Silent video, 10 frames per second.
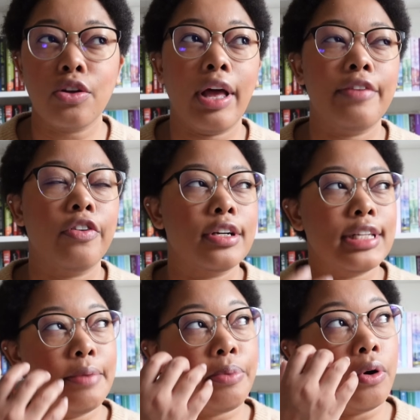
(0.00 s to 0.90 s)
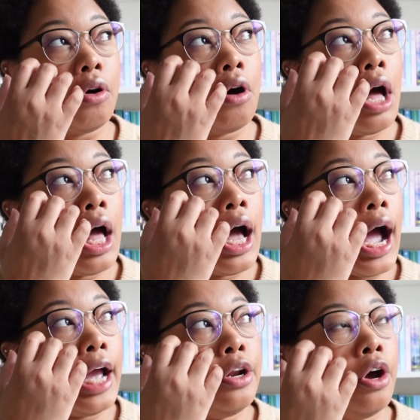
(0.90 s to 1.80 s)
So, like, for example,
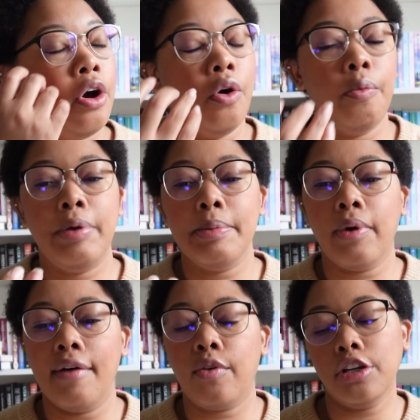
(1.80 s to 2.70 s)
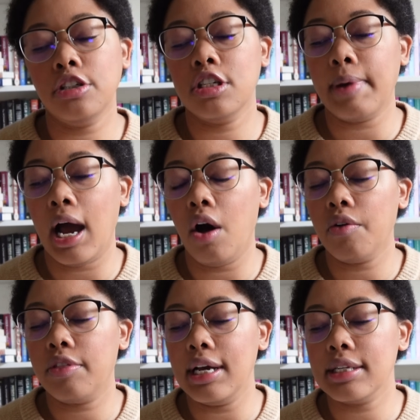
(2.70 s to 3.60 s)
I know people have questions
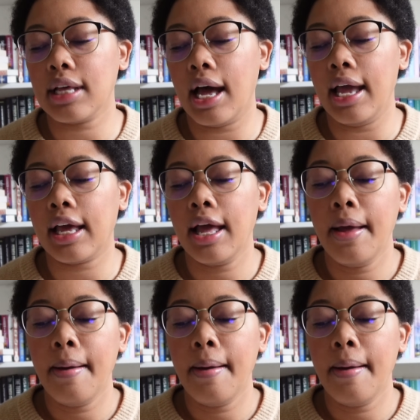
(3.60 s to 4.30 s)
about things like